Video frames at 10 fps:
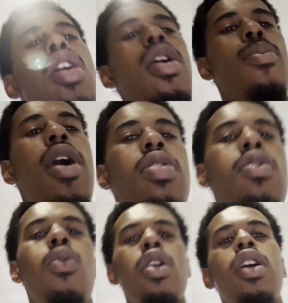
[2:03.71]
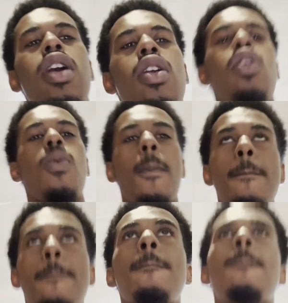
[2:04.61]
right, back to work I go.
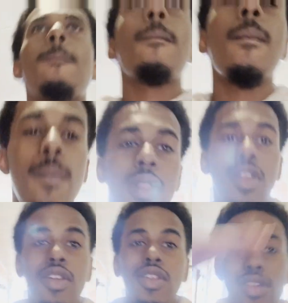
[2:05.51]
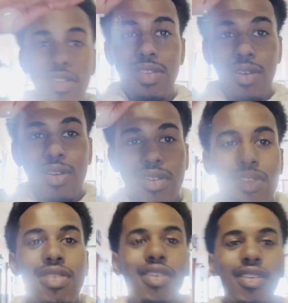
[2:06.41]
Let's do this.